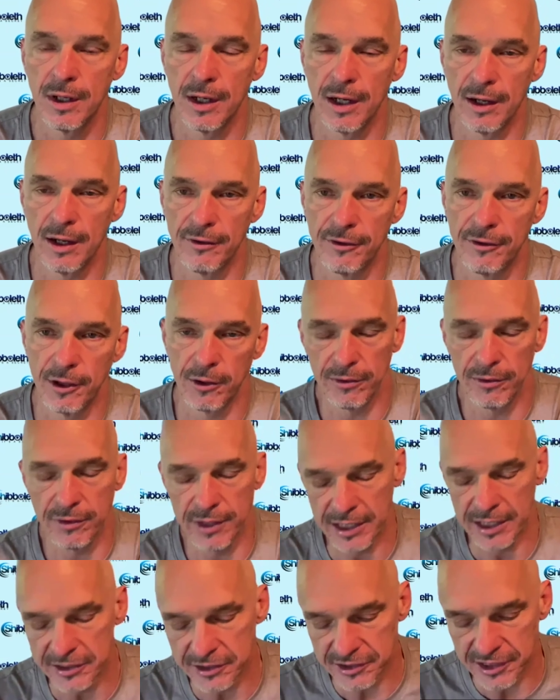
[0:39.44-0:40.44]
Uh, the,
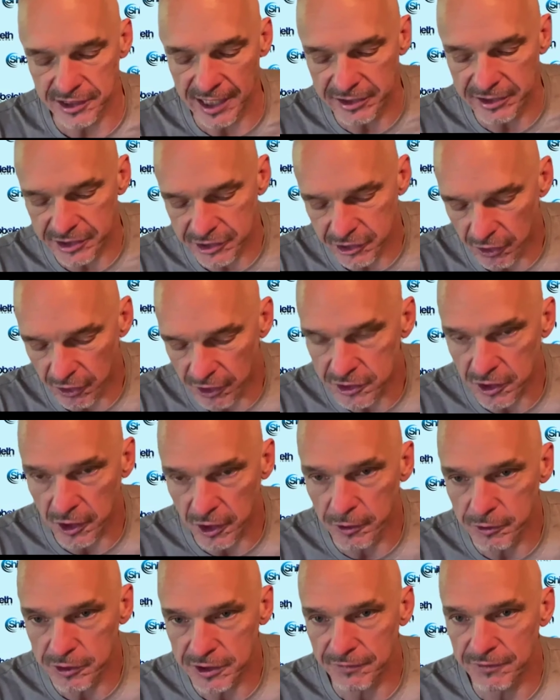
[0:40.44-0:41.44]
these sessions are
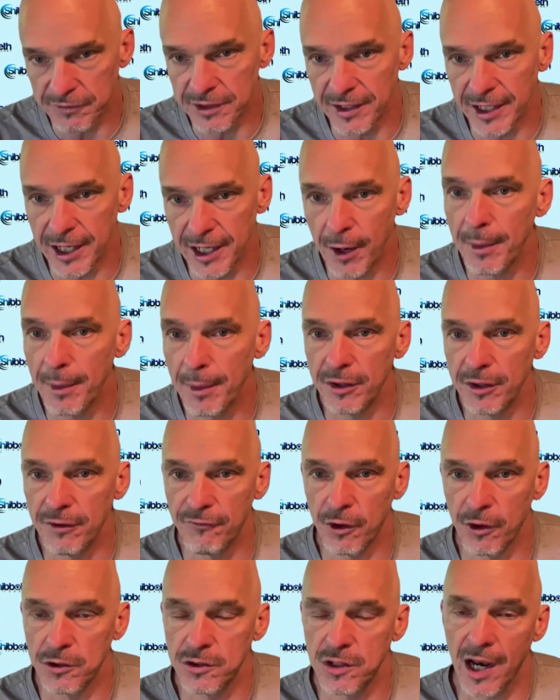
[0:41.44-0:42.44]
exclusive to them, but the
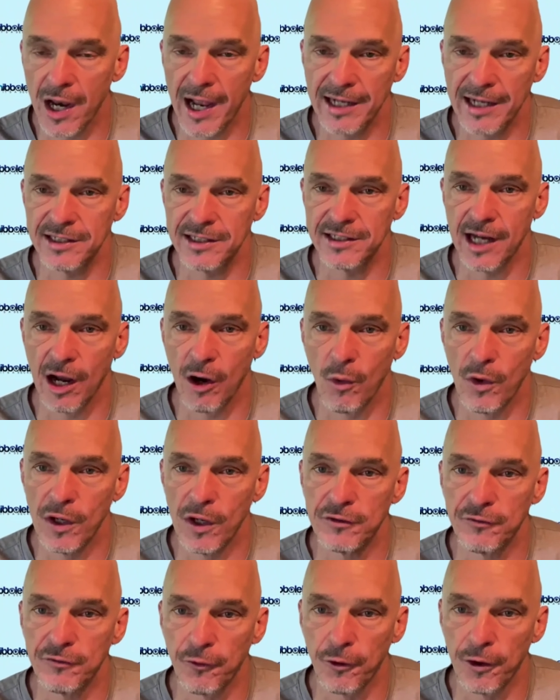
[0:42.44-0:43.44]
first class is
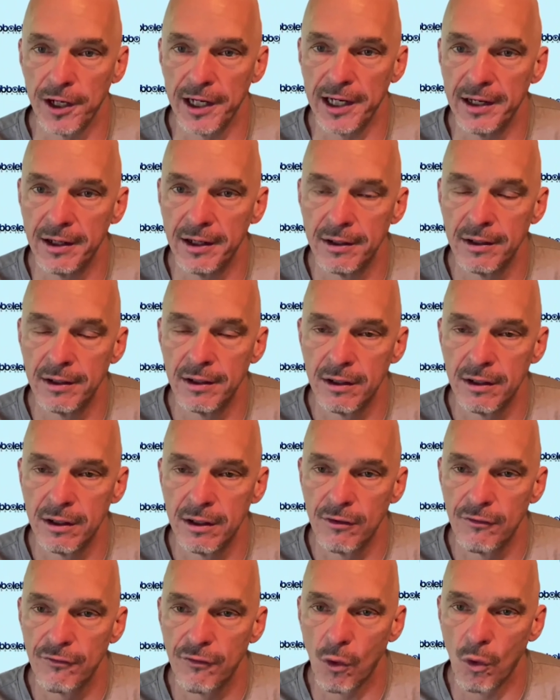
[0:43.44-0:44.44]
always free
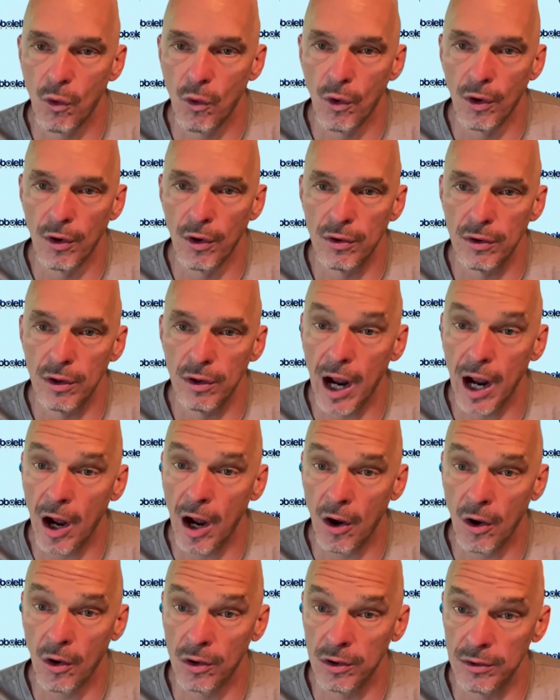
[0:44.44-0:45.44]
for
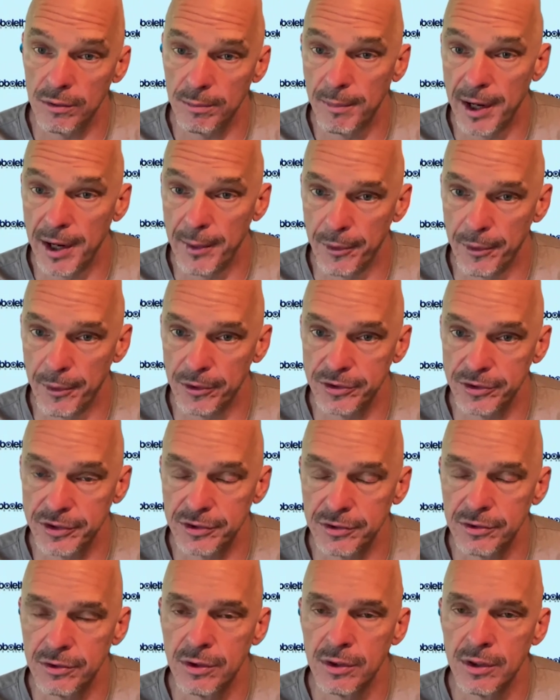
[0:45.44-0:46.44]
all
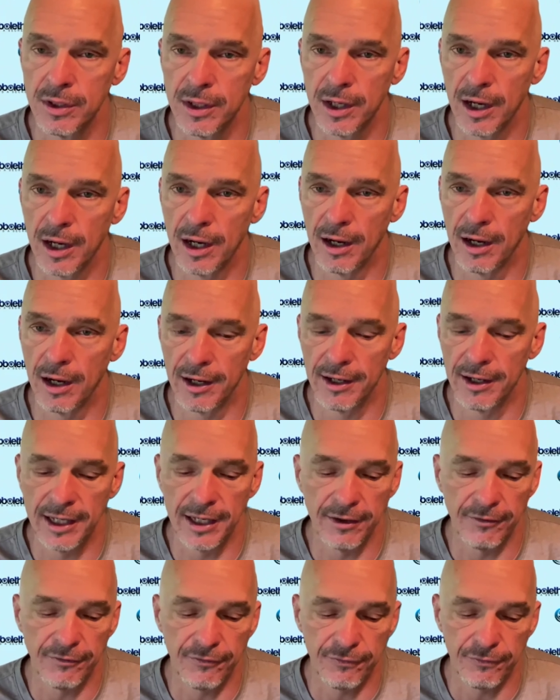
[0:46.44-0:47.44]
members. Uh,
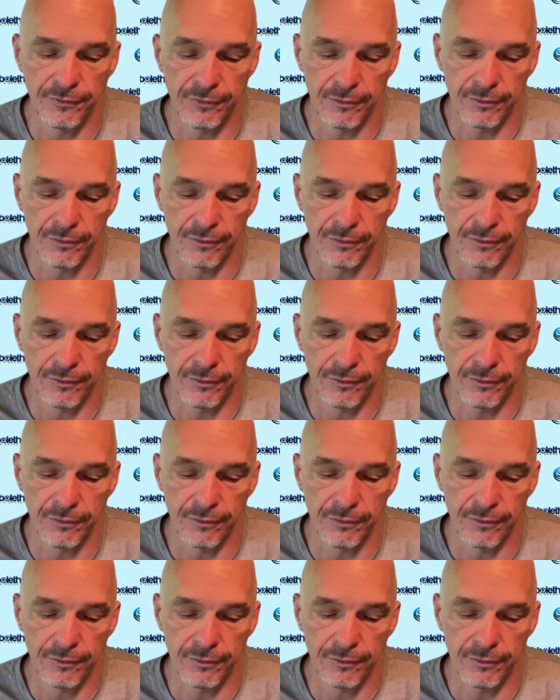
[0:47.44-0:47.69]
if